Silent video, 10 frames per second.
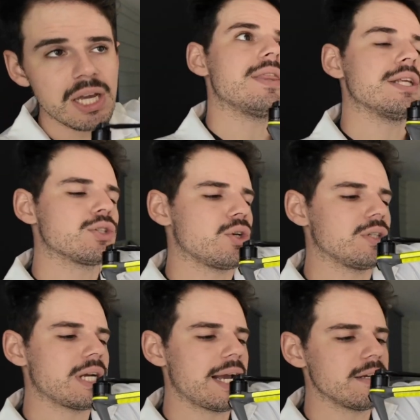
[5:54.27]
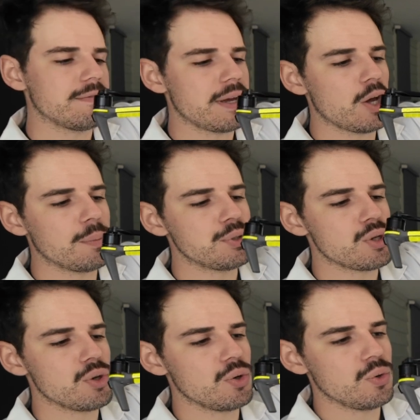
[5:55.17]
this could kind of help
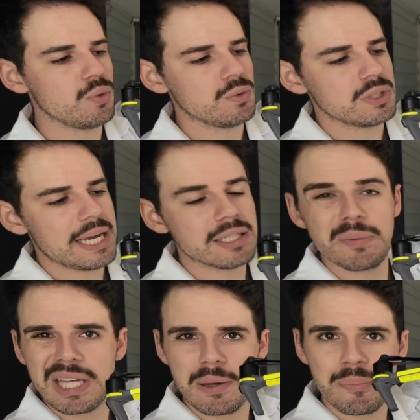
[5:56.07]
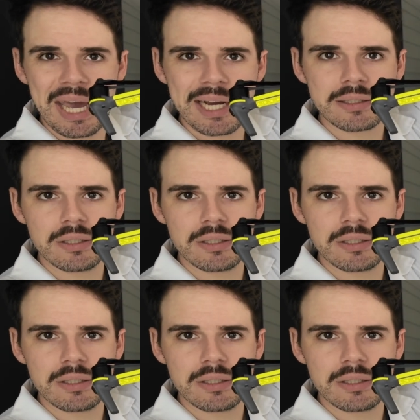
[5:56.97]
to take some of the impact.